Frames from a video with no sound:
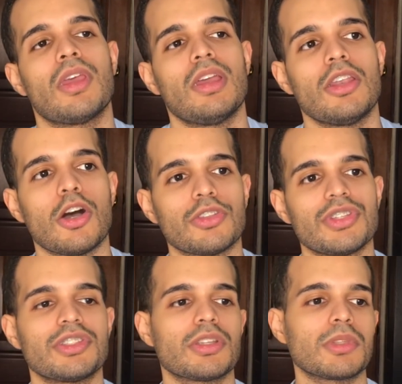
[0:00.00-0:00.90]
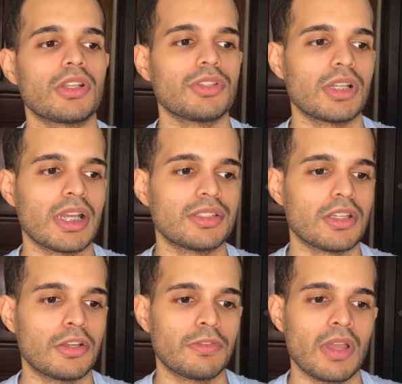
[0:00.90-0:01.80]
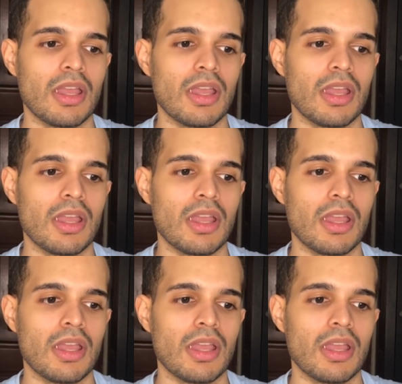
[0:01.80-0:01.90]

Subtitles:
No, say something along the lines of,